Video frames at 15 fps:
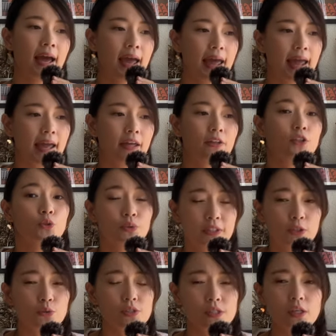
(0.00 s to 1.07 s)
and you need
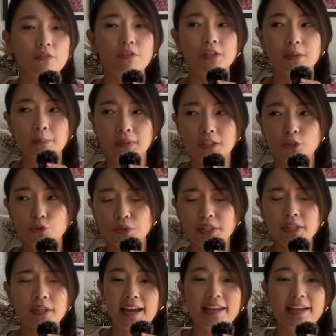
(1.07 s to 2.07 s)
to serve in the military.